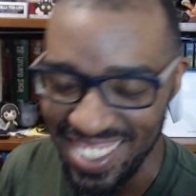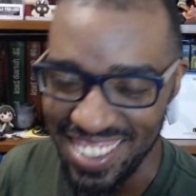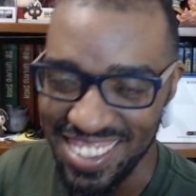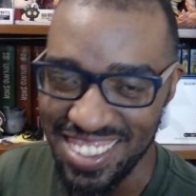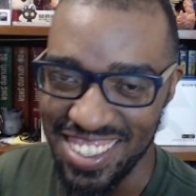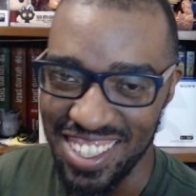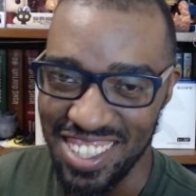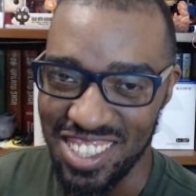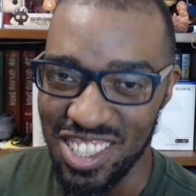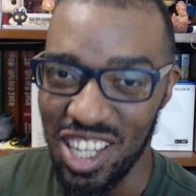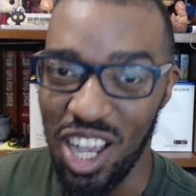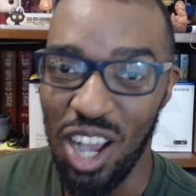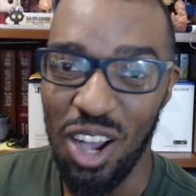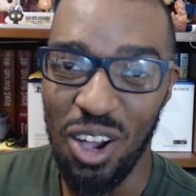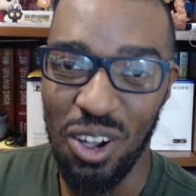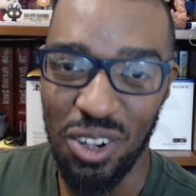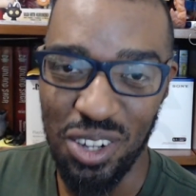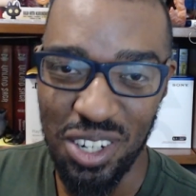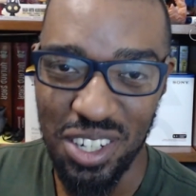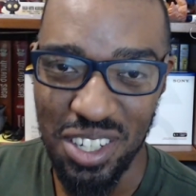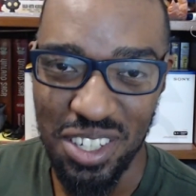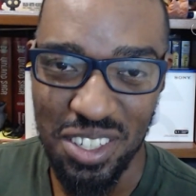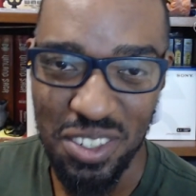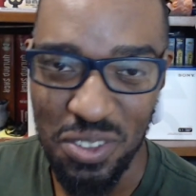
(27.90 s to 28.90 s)
to talk
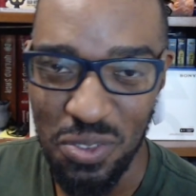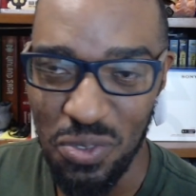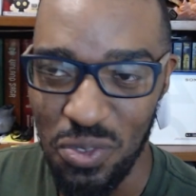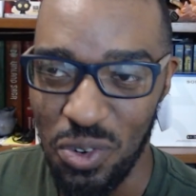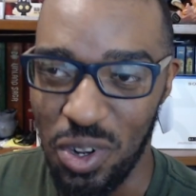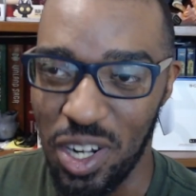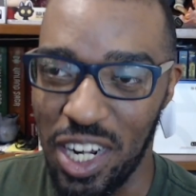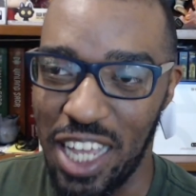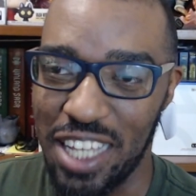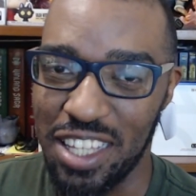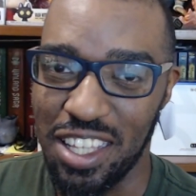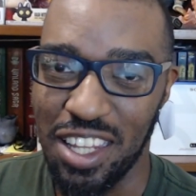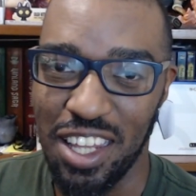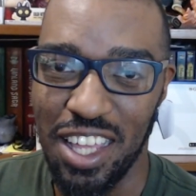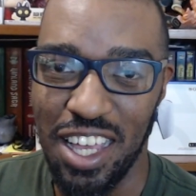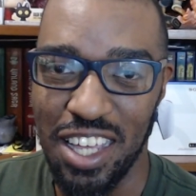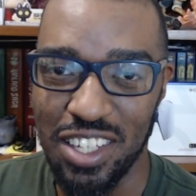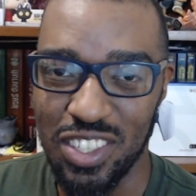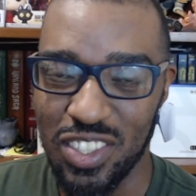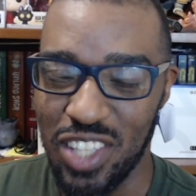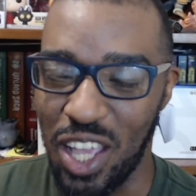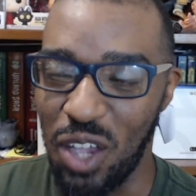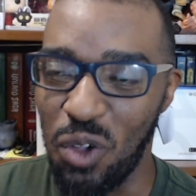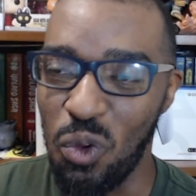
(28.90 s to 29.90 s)
for like the last
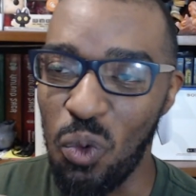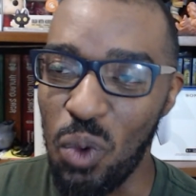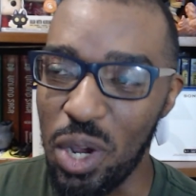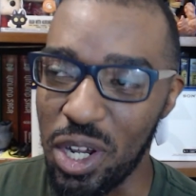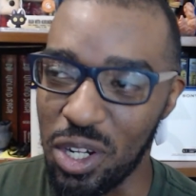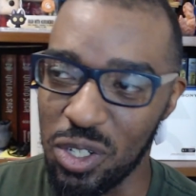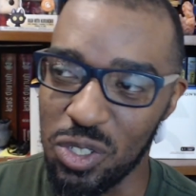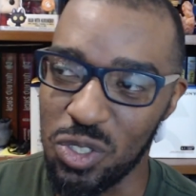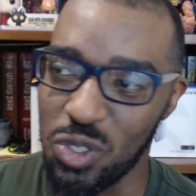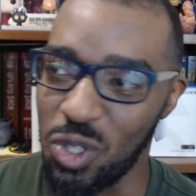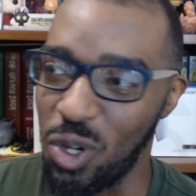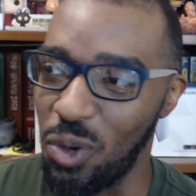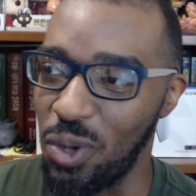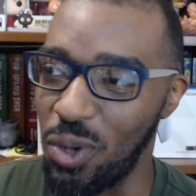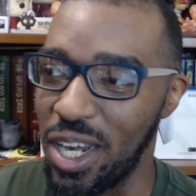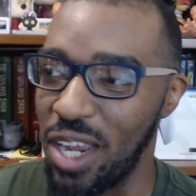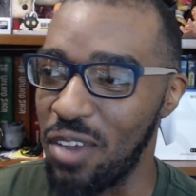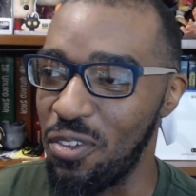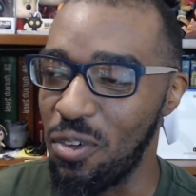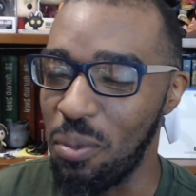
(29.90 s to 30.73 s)
like week or so, or whatever.